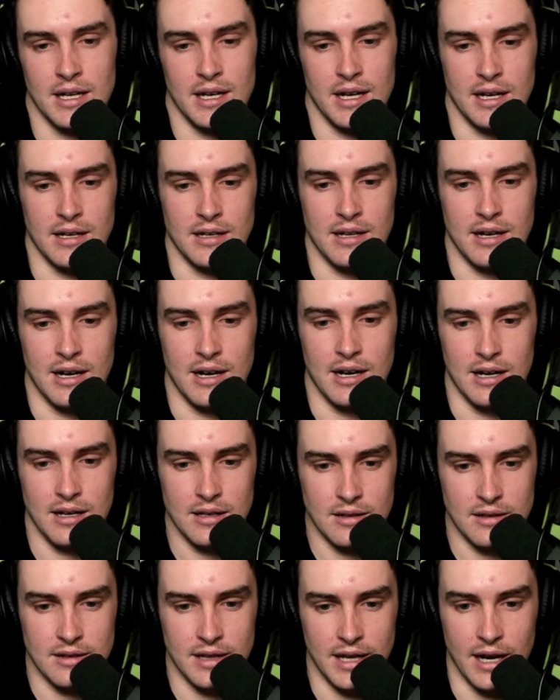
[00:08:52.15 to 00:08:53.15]
And
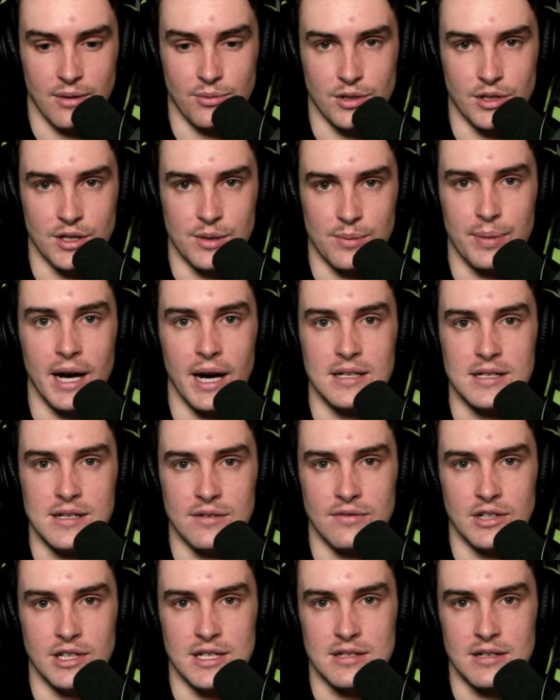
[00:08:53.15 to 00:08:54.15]
that really paid
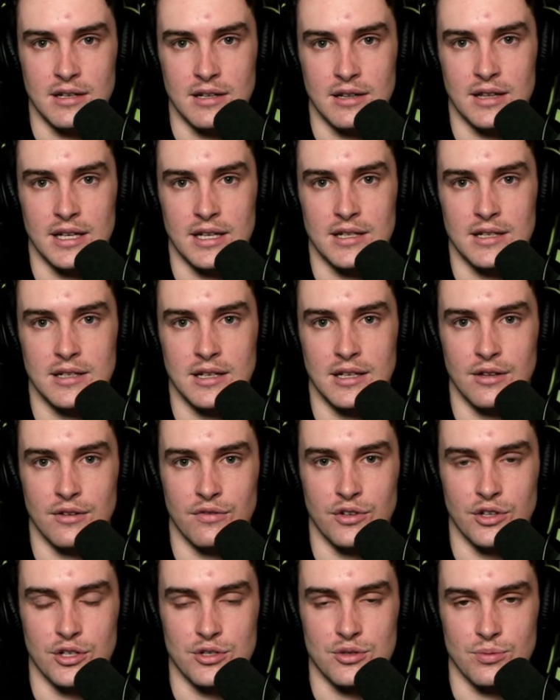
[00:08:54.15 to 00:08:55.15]
dividends, I think, in the
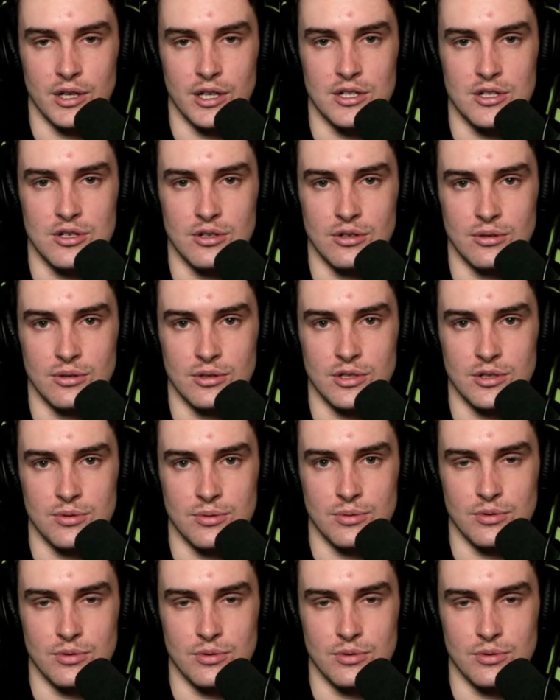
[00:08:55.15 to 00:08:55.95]
first regional, because